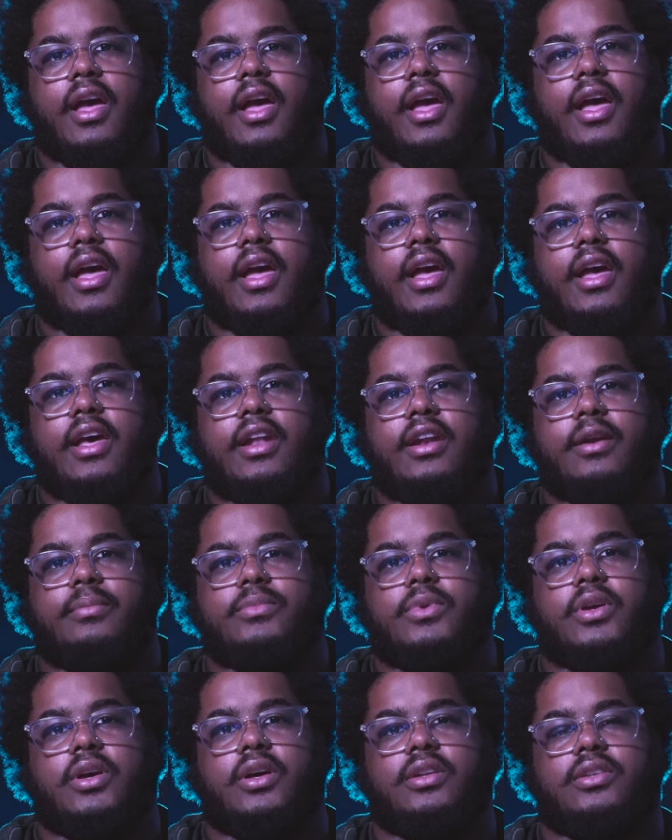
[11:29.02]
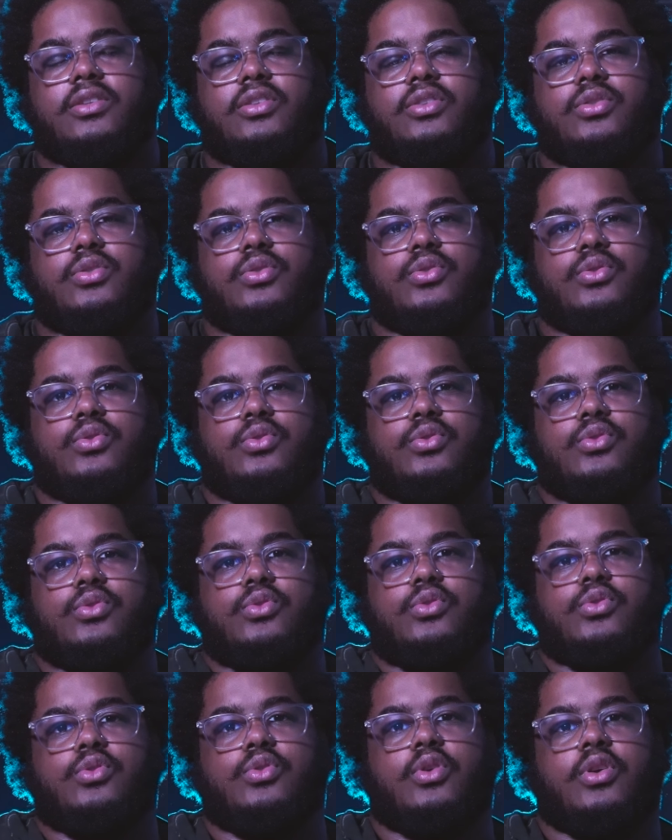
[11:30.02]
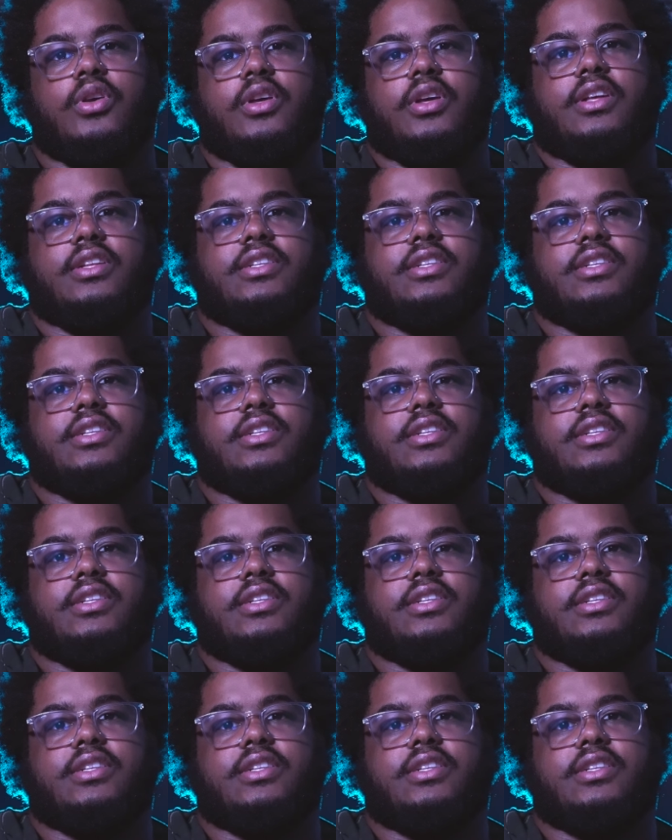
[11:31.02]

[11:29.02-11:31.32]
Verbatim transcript: and I'm going to